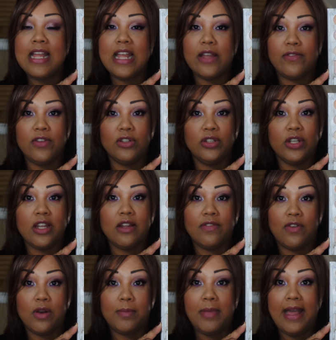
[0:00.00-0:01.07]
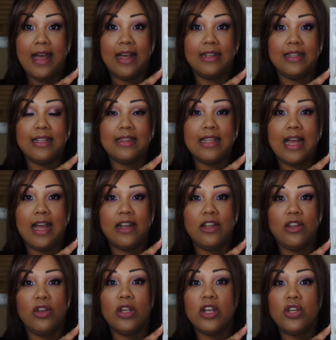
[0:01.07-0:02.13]
If you're looking for a palette
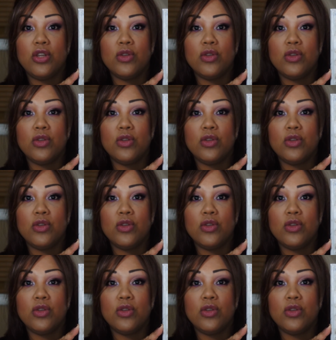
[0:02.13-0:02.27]
that you can